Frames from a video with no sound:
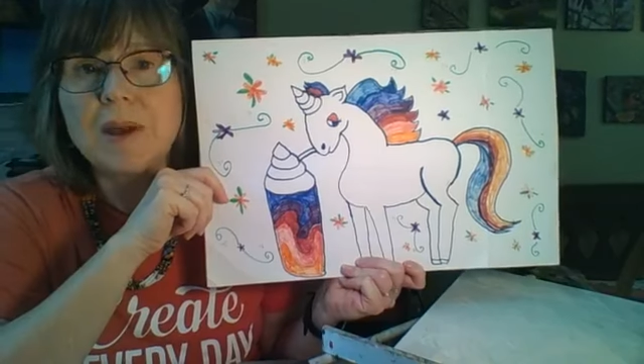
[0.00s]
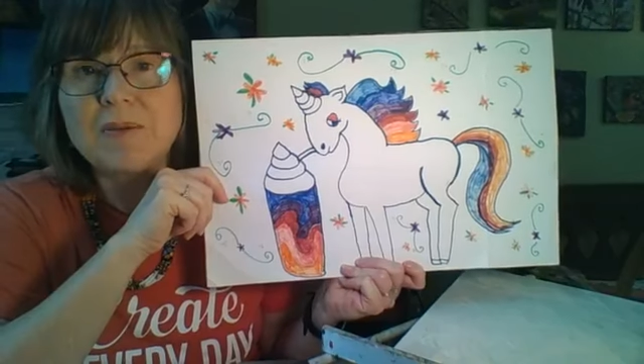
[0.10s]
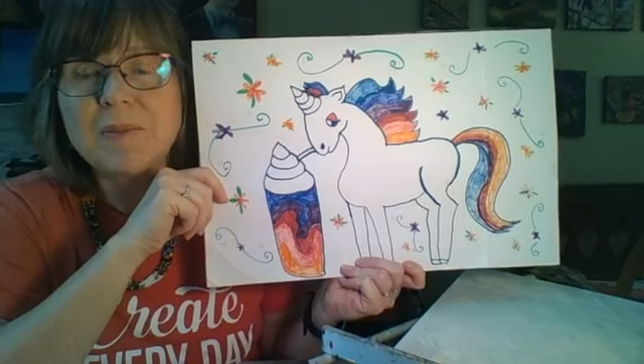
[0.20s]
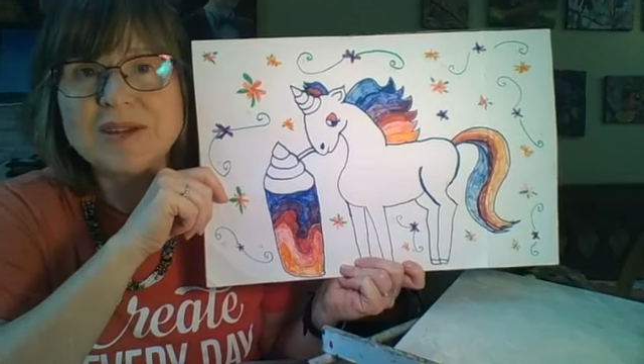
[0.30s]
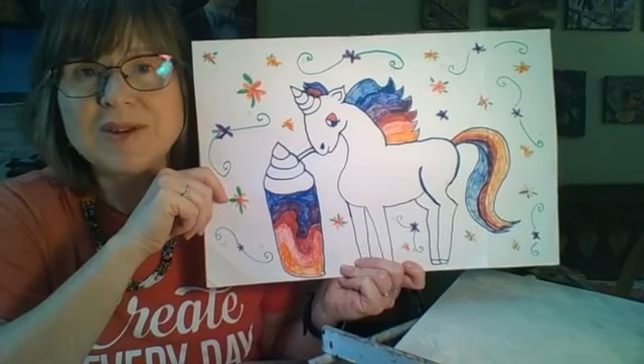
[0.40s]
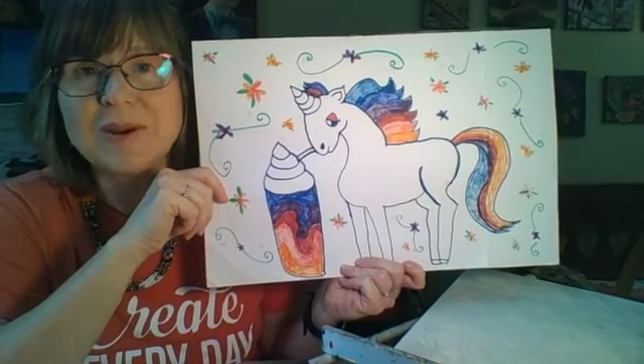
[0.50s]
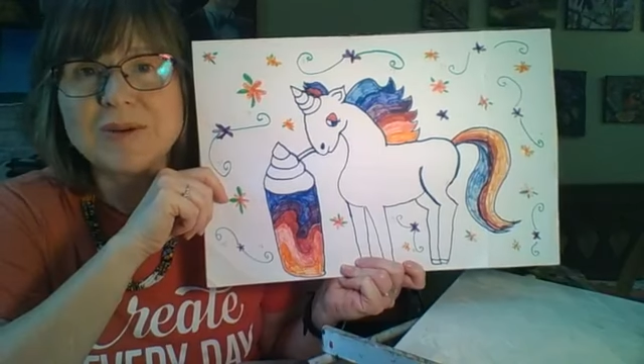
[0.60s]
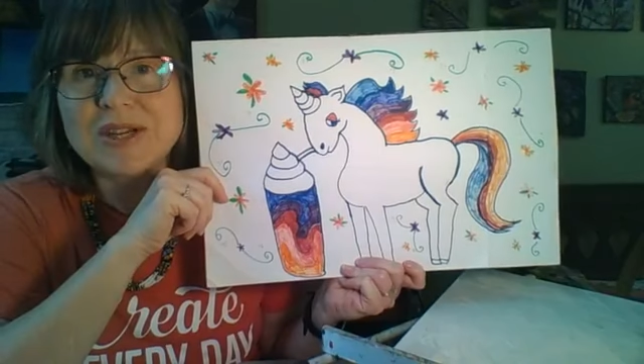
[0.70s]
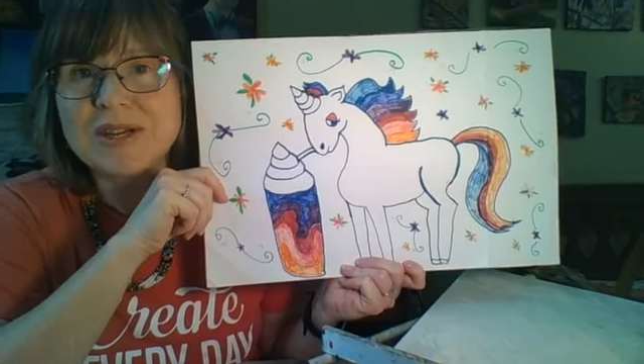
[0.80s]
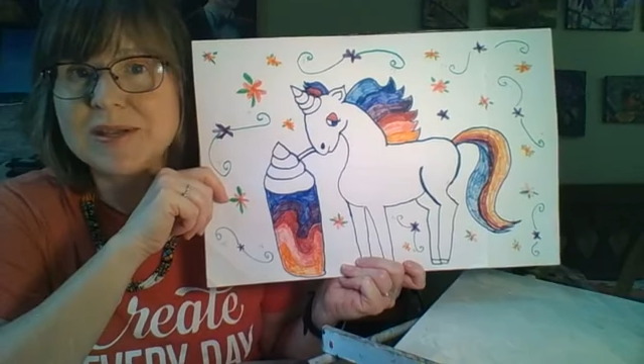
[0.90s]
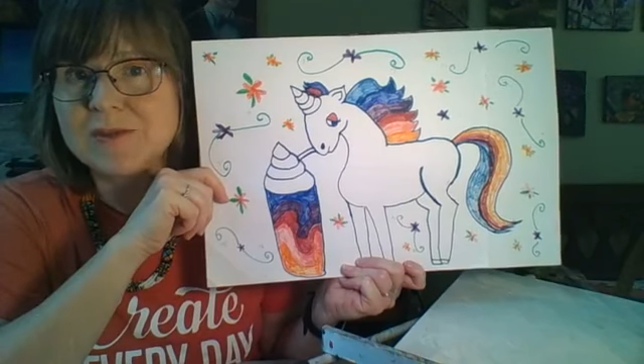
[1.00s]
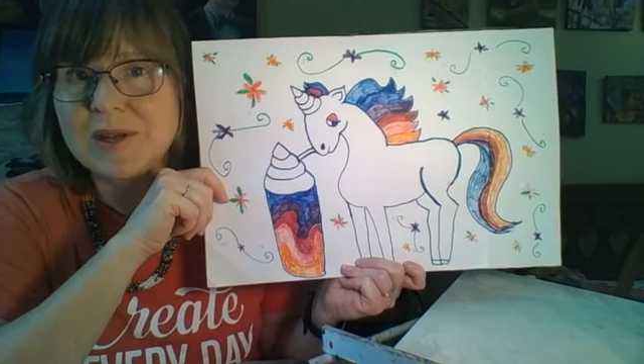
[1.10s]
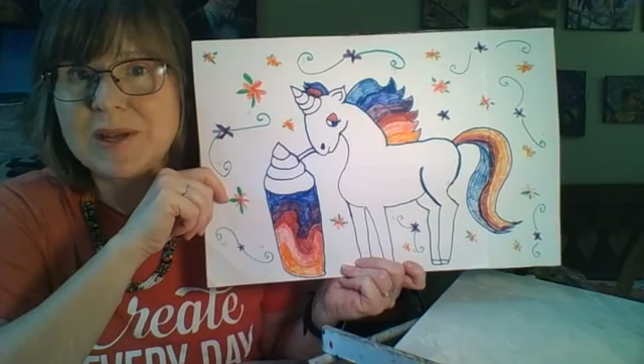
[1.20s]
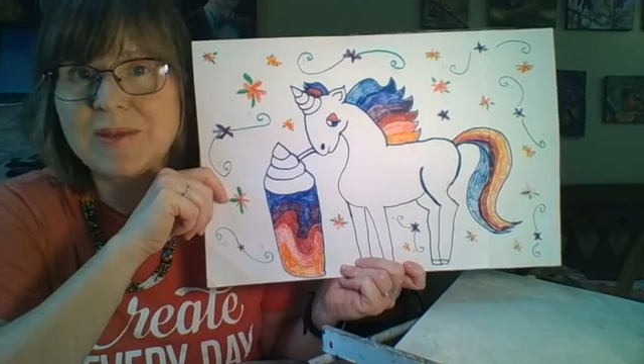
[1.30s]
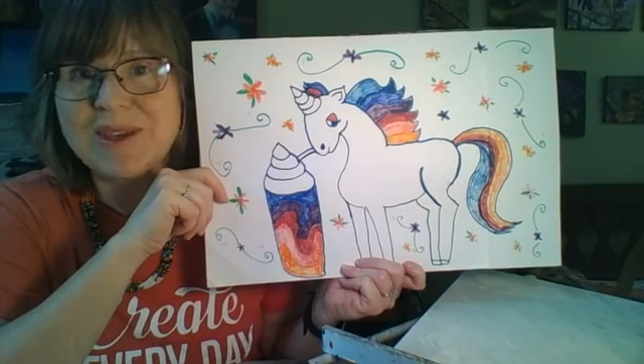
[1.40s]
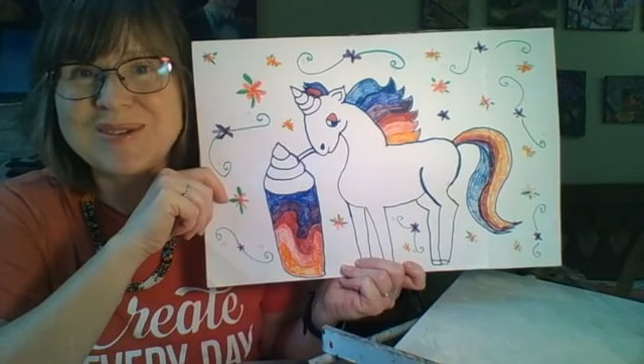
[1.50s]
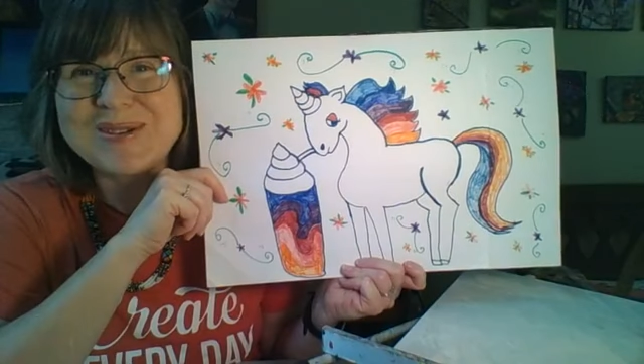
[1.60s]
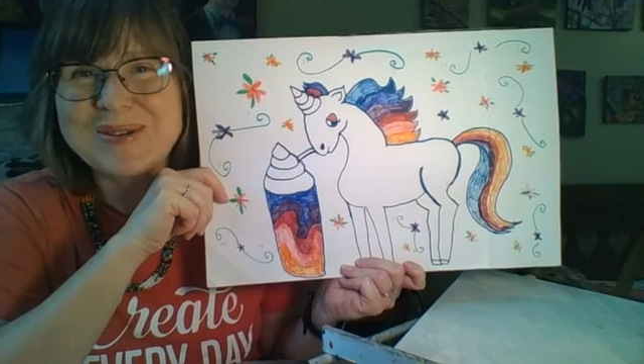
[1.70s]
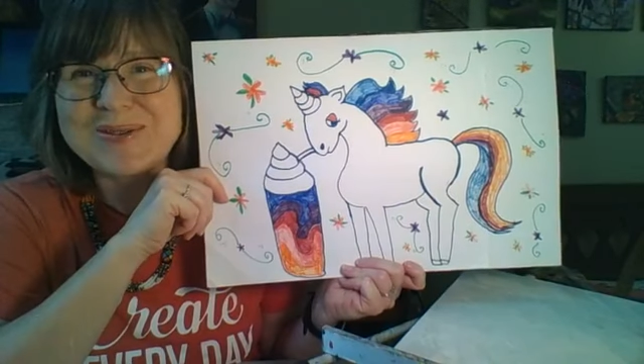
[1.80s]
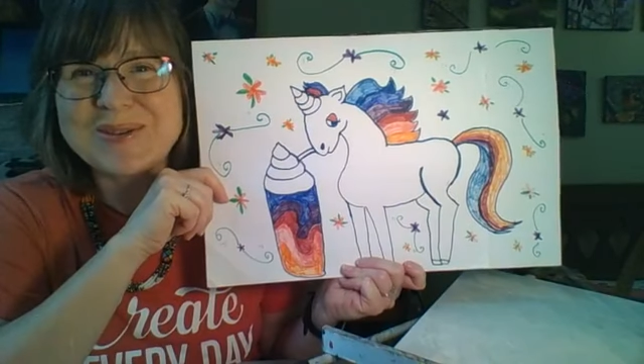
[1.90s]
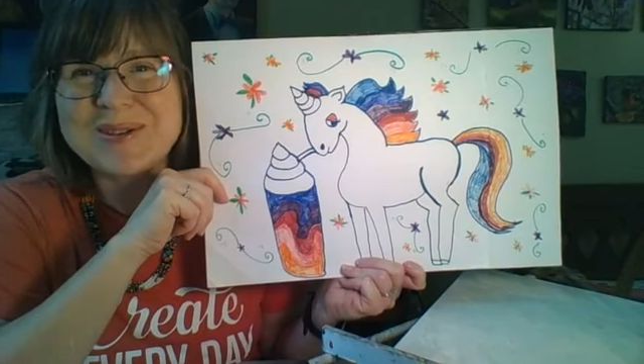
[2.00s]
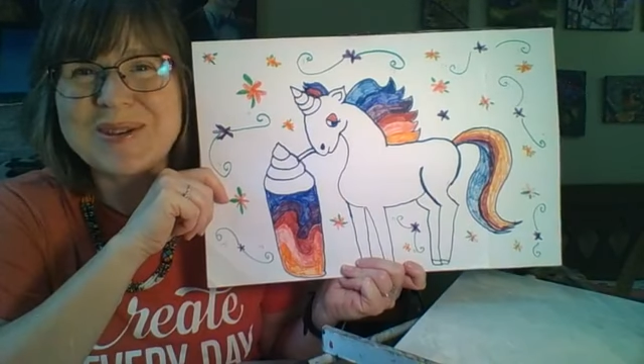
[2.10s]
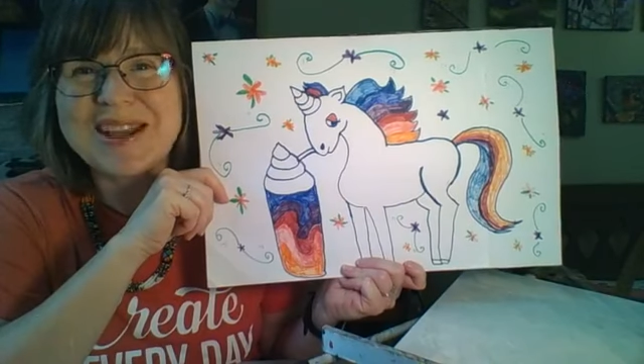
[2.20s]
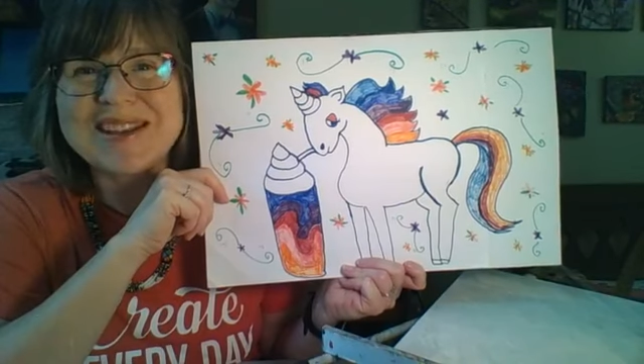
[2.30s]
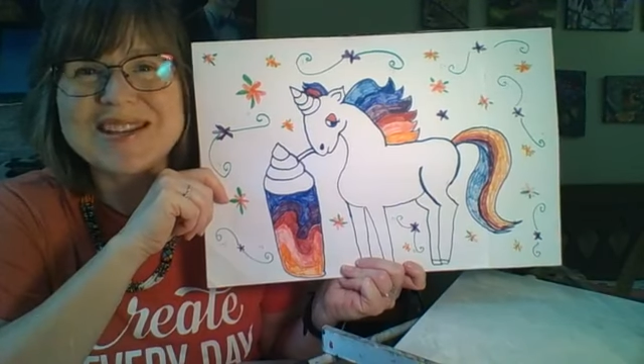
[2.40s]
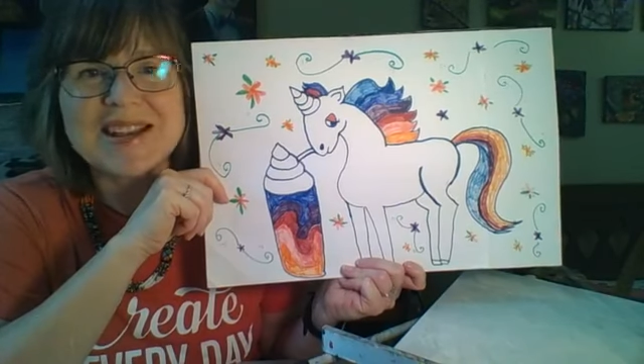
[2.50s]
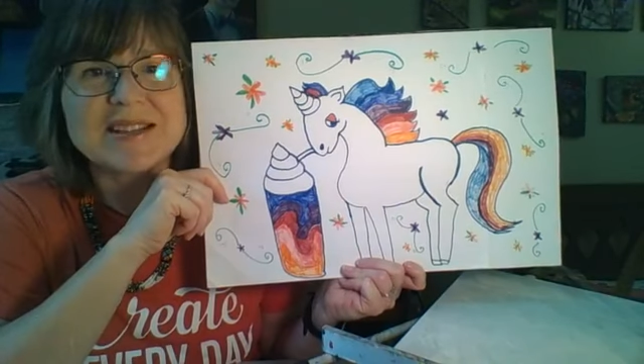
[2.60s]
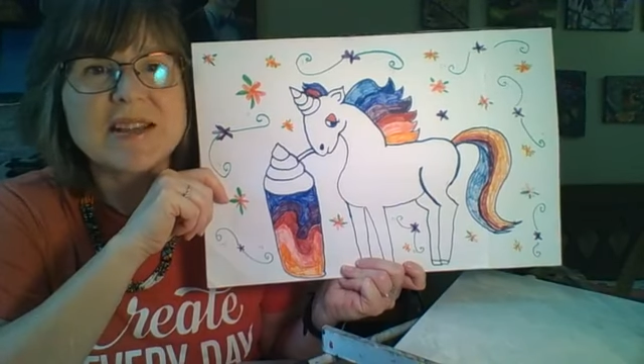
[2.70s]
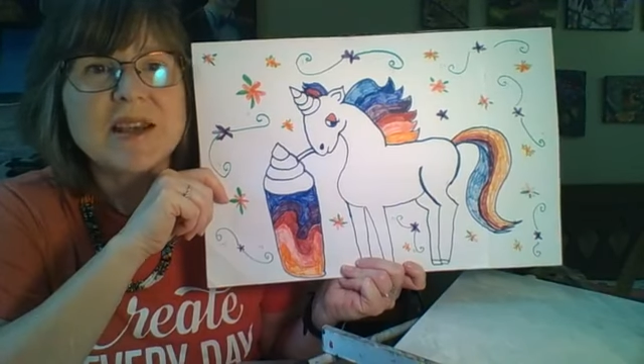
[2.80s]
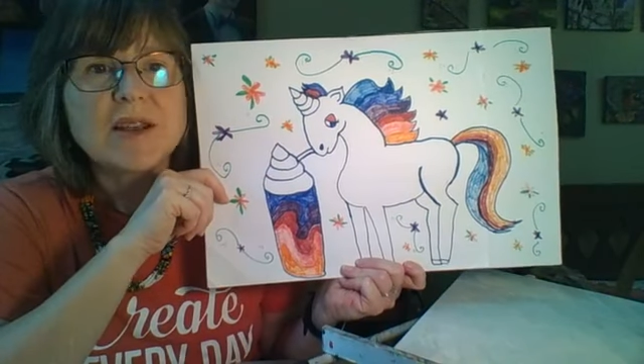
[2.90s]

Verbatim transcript: my, my daughter gina's video there too so you'll get a chance